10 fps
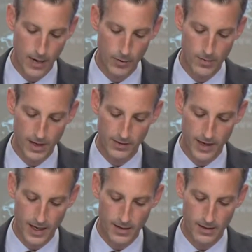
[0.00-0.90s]
We
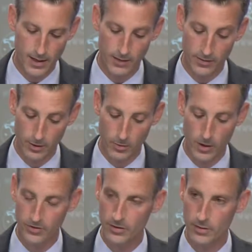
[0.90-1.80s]
maintain, to your
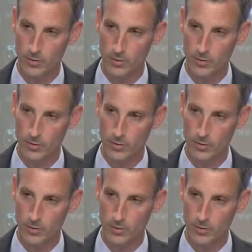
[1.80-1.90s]
question,